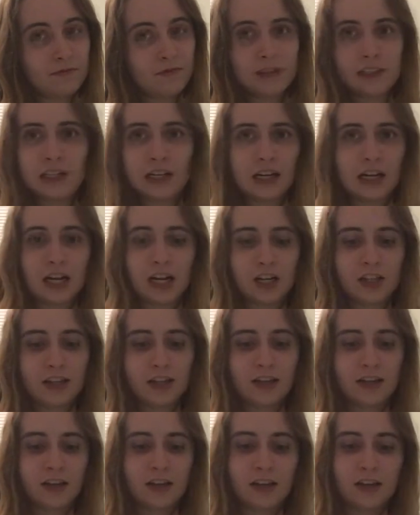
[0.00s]
sitting here
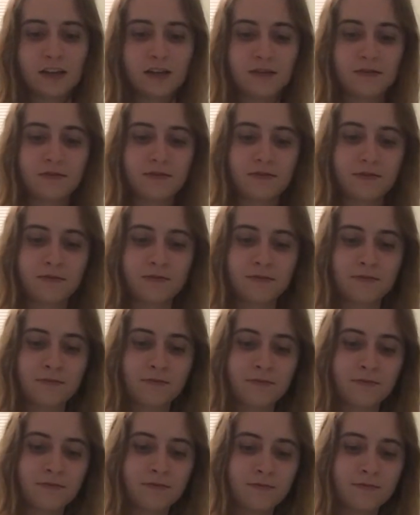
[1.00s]
thinking,
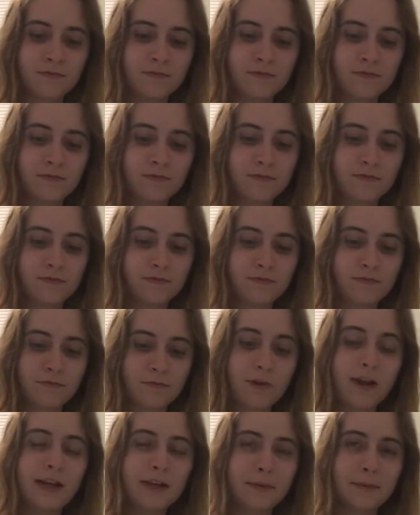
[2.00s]

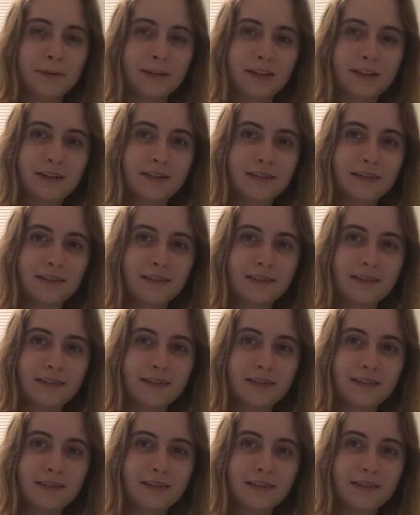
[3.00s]
wait a minute.